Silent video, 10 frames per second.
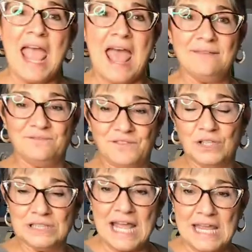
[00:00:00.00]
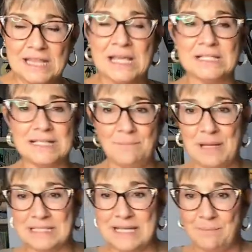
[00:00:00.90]
and full length
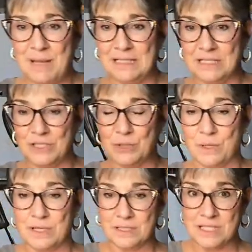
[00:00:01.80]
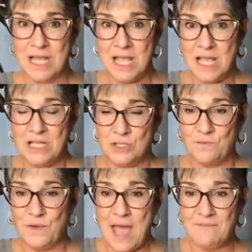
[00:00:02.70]
step-by-step painting tutorials. So
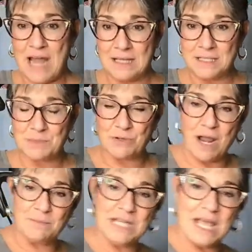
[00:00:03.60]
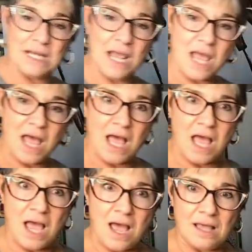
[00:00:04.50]
if you have not subscribed yet,
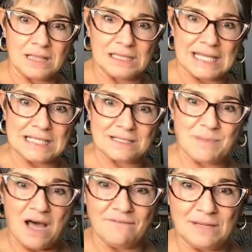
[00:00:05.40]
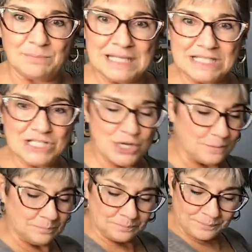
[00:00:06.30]
the link is above and please
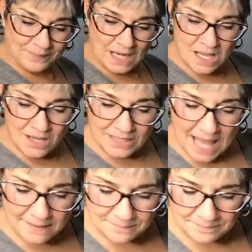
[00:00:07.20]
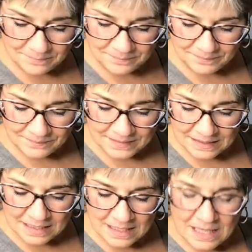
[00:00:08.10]
do. Okay,
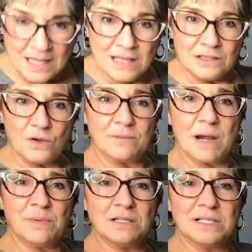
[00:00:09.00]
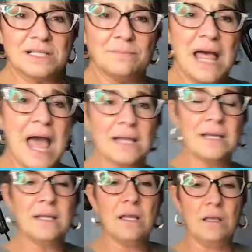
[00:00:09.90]
loading my brush with some
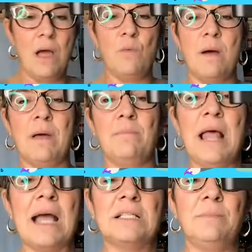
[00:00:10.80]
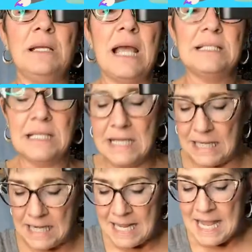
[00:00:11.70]
black. I want my black to be nice and
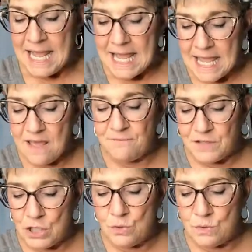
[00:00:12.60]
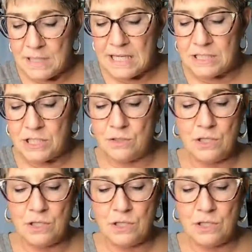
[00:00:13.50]
neat. If you need to